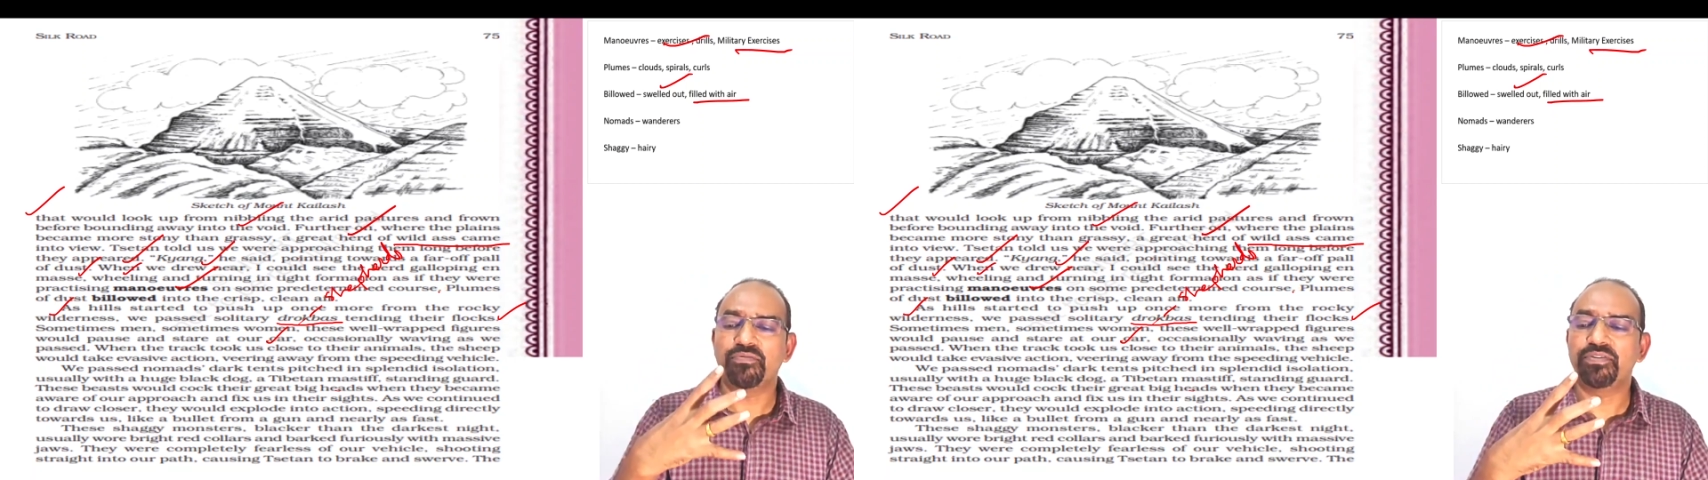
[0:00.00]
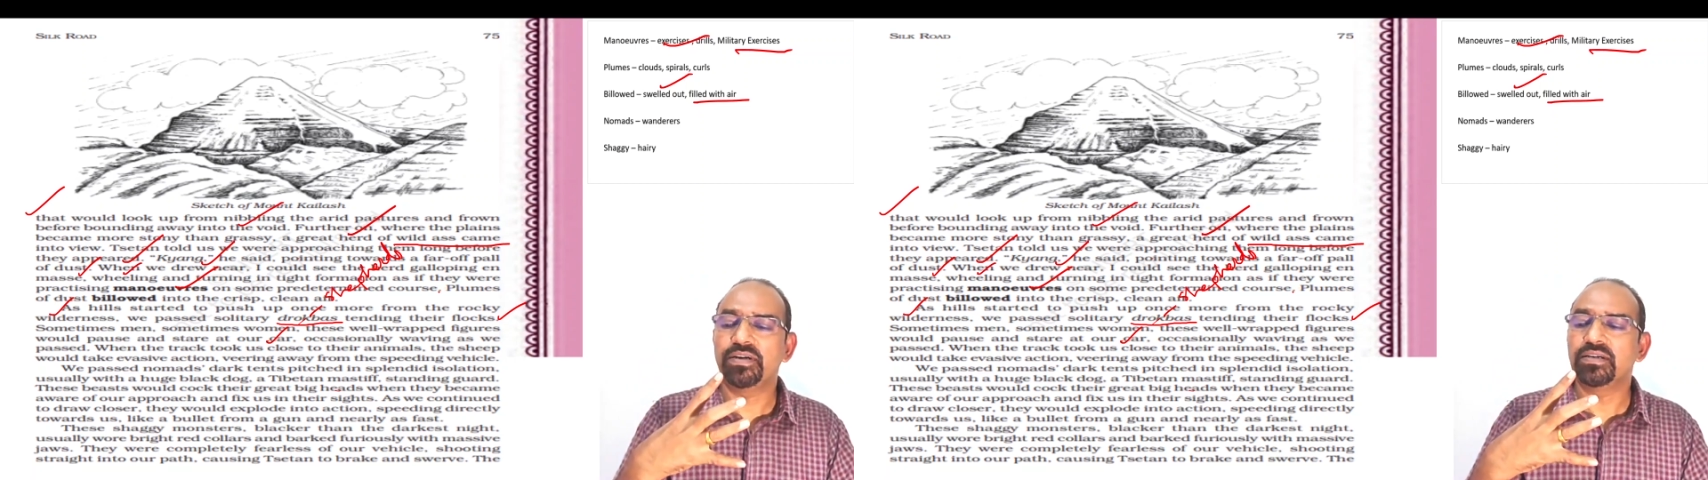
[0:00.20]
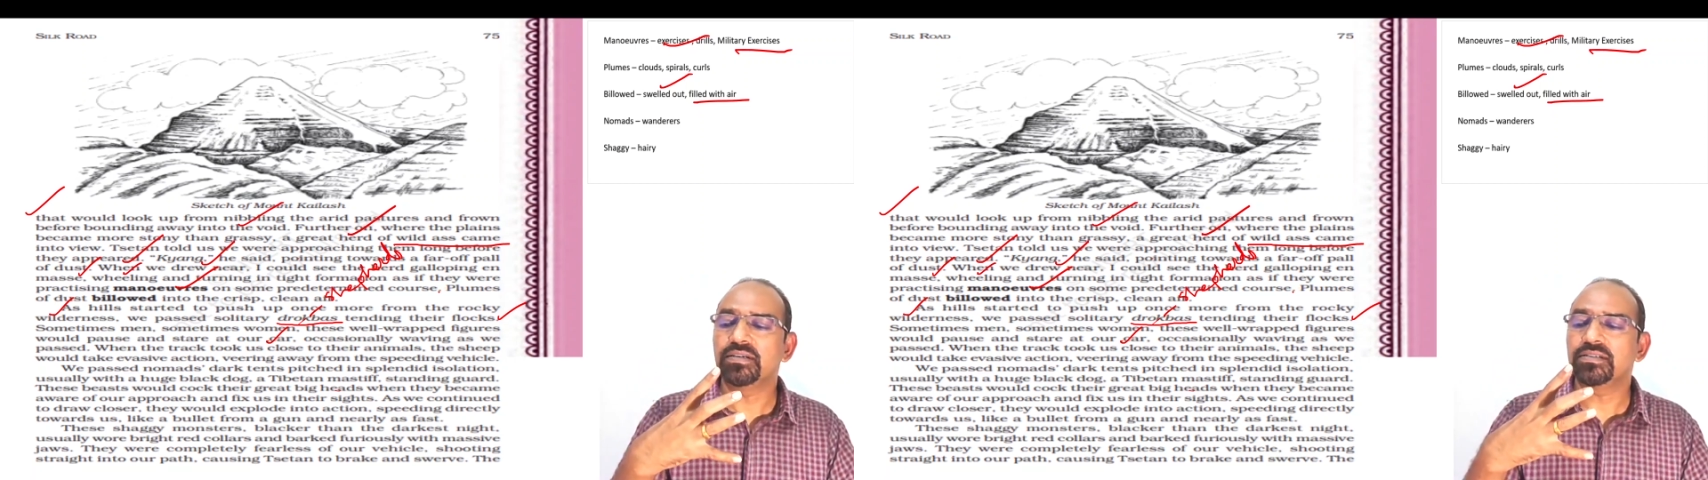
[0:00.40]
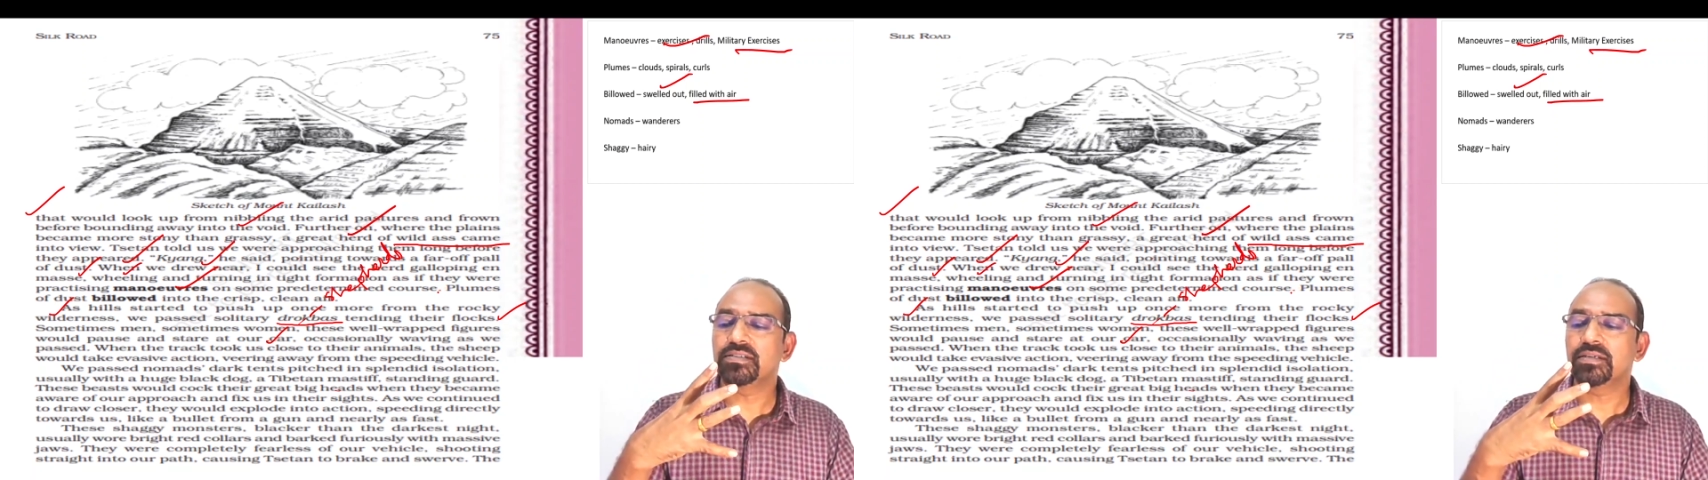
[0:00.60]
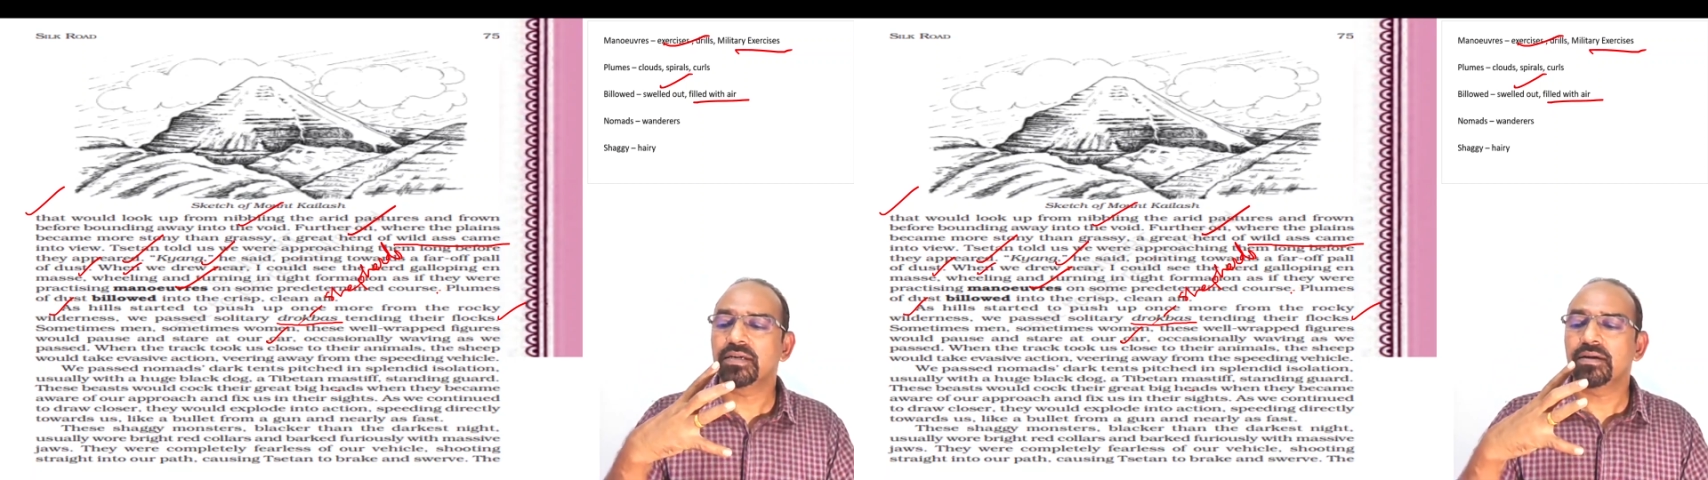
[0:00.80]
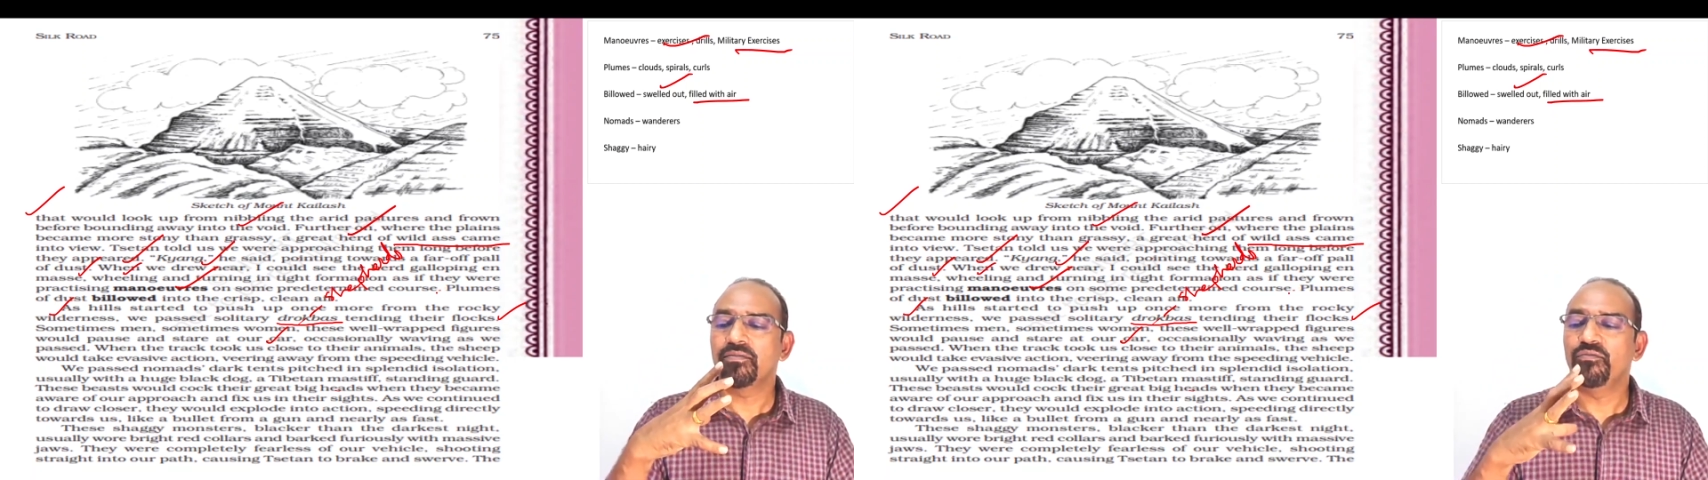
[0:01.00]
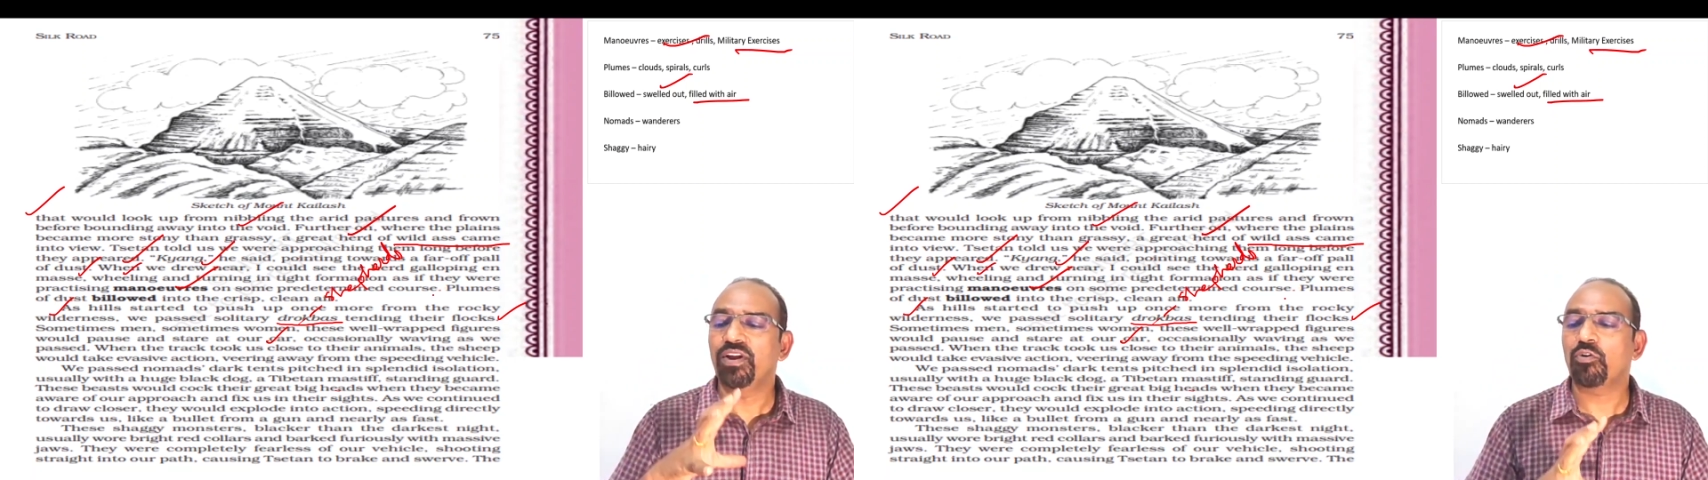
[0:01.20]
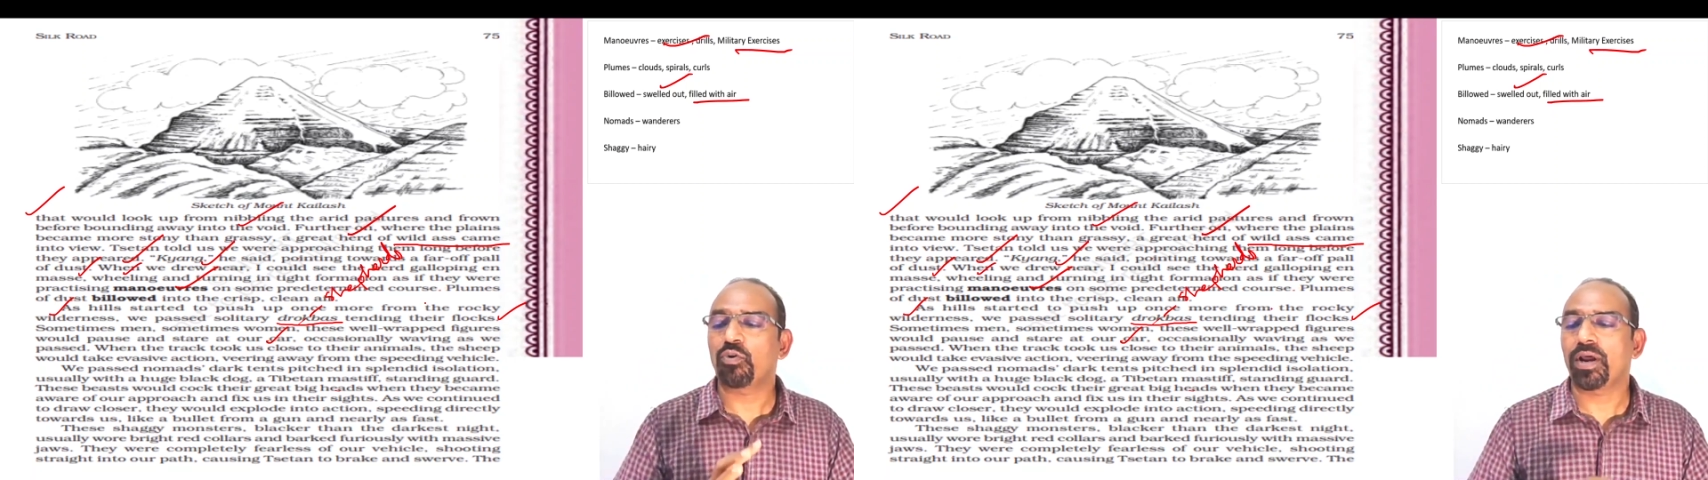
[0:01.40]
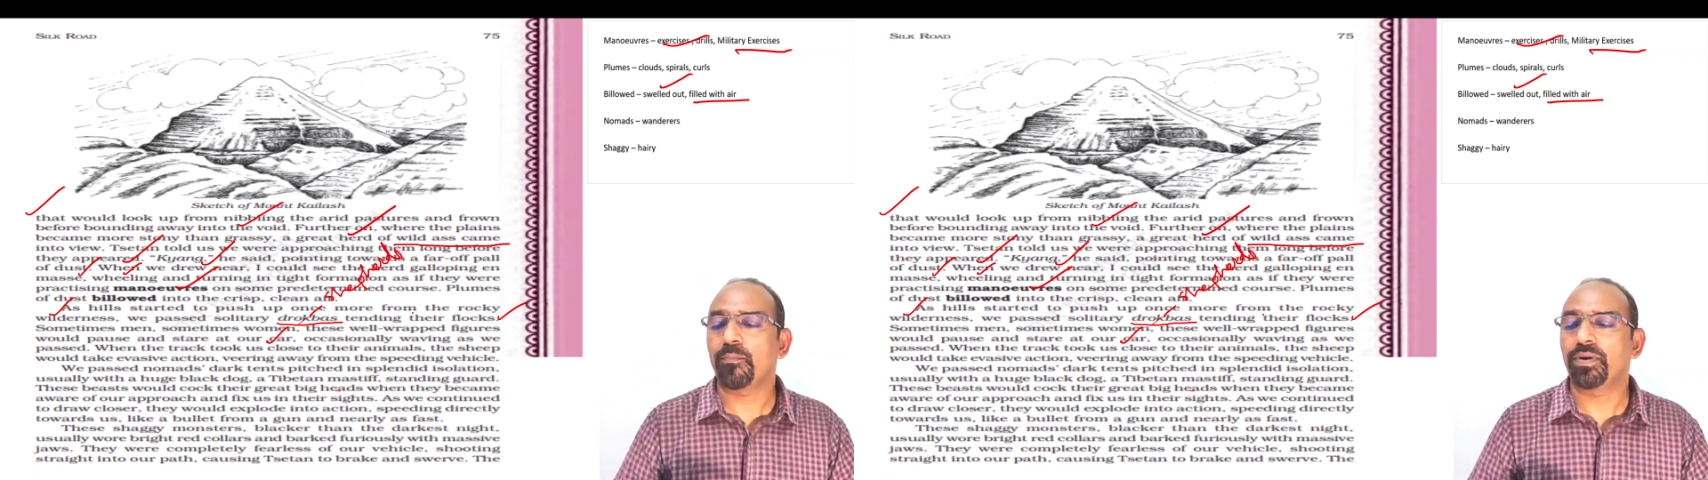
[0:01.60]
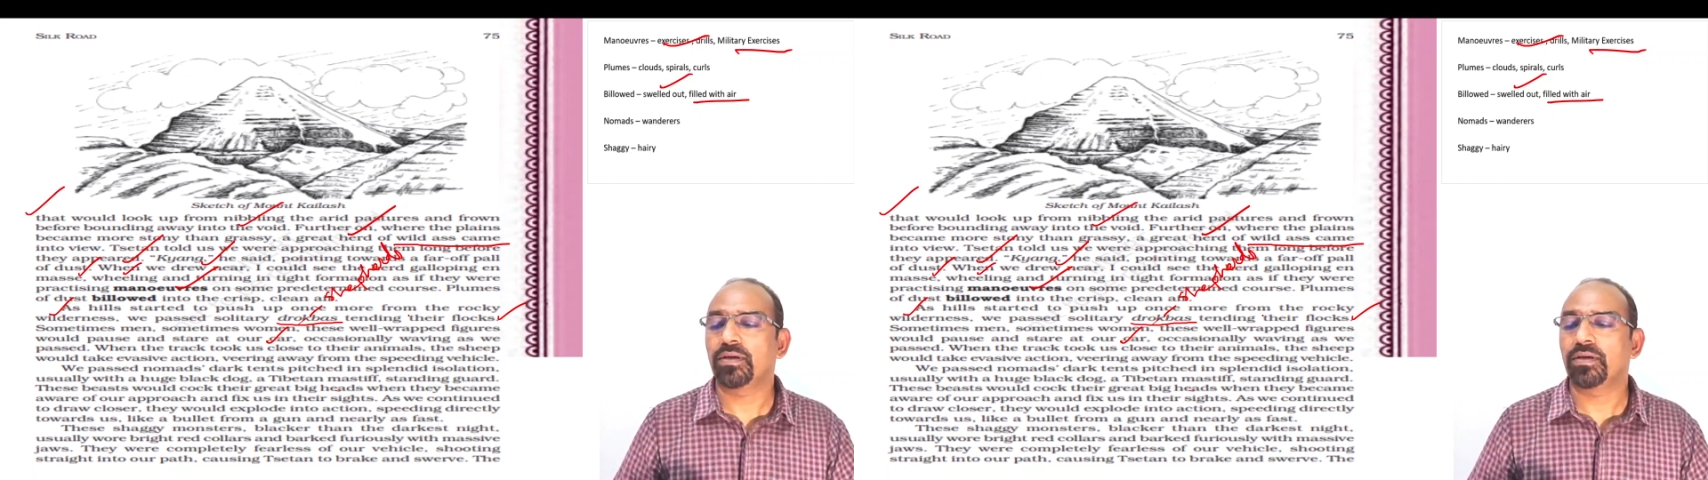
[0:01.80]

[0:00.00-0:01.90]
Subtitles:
figures well wrapped.